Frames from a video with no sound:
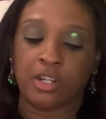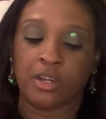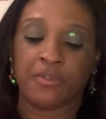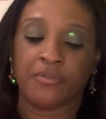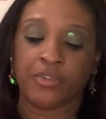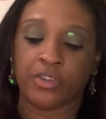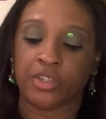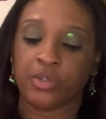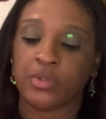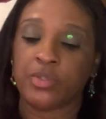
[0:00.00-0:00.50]

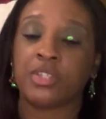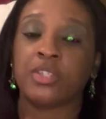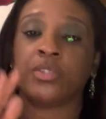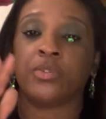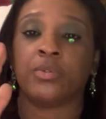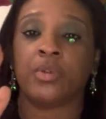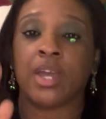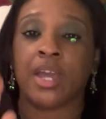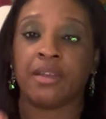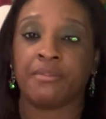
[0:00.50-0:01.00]
for you to
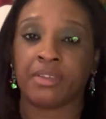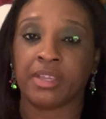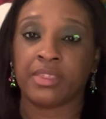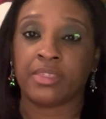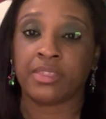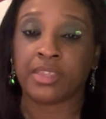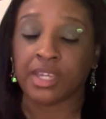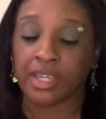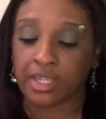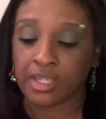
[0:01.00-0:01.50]
do
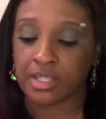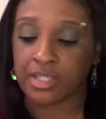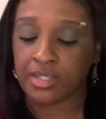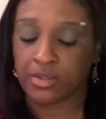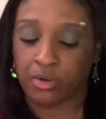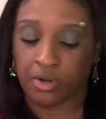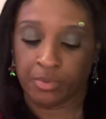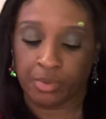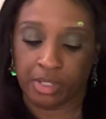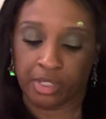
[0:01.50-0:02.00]
everything,
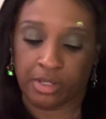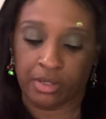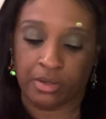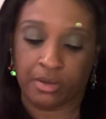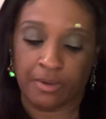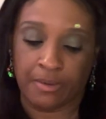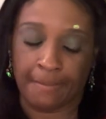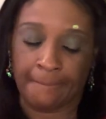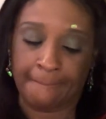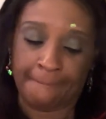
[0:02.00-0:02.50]

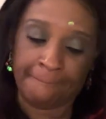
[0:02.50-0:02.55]
Scorpio.